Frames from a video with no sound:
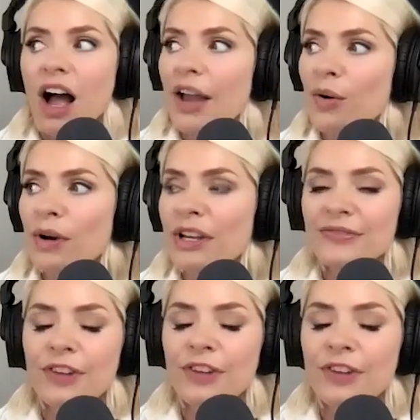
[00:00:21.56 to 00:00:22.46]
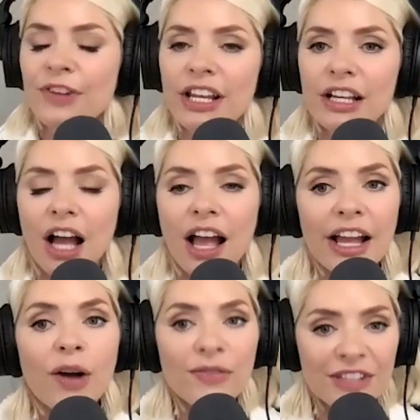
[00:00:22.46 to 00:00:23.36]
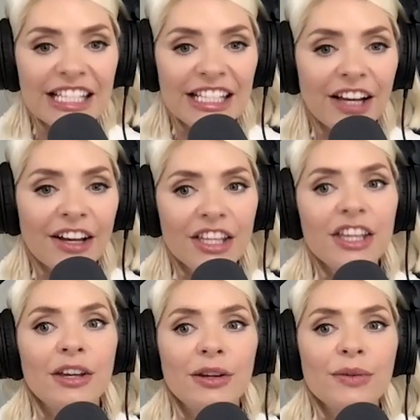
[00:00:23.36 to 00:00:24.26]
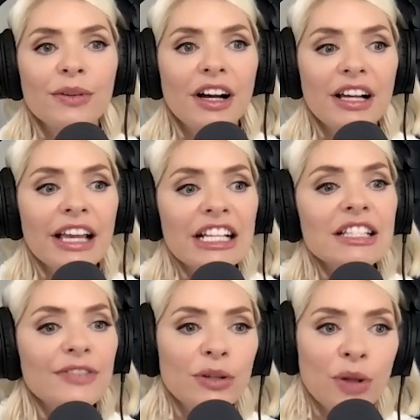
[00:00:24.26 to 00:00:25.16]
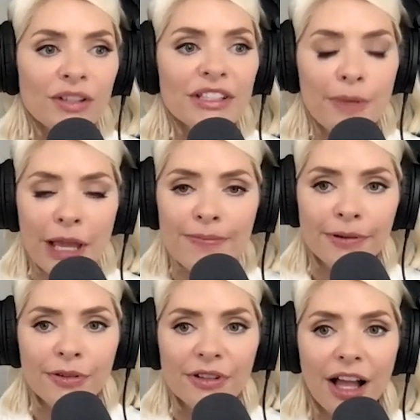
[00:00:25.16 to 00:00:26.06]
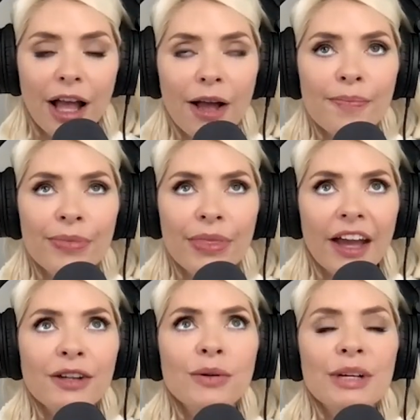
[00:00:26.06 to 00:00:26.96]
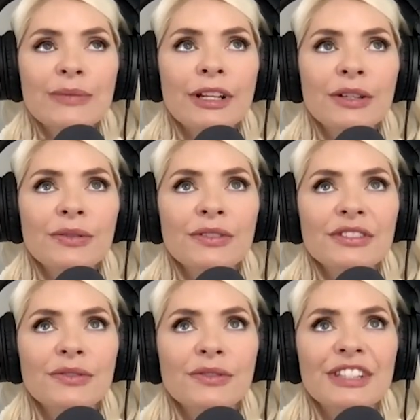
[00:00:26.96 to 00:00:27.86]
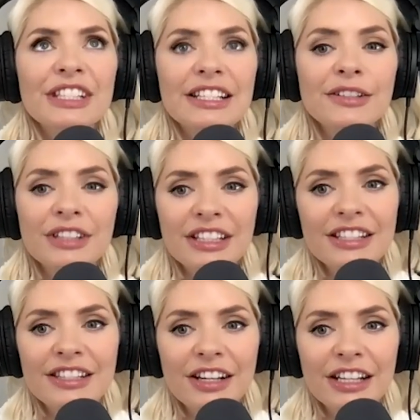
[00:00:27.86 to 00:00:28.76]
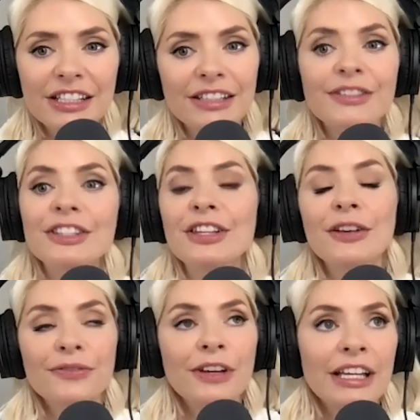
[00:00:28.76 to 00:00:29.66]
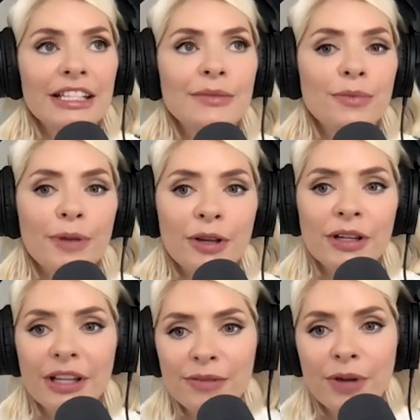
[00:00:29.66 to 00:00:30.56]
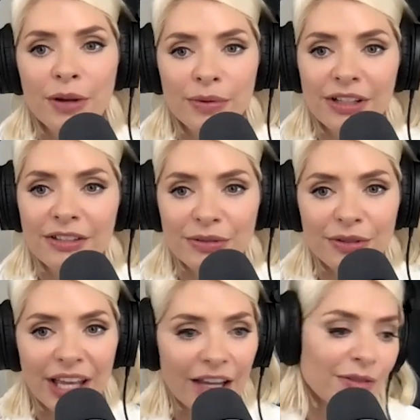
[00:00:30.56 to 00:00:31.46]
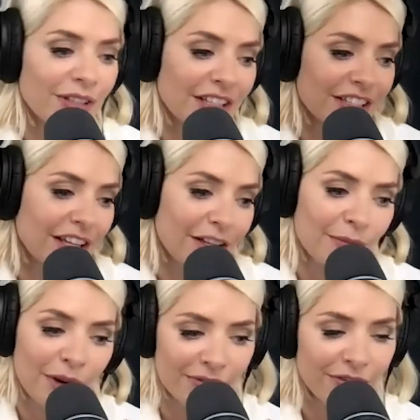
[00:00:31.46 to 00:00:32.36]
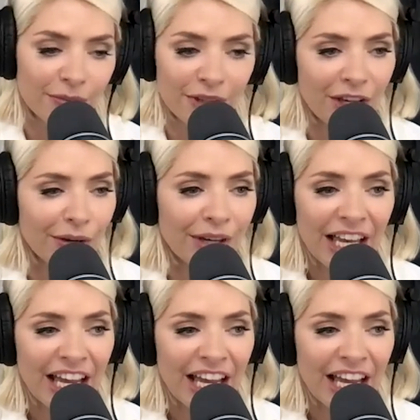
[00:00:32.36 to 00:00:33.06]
I always find it, I interview lots of people and always when you're sort of sitting on the other side of the sofa, as it would be in my world, or here on the other side of the microphone with you,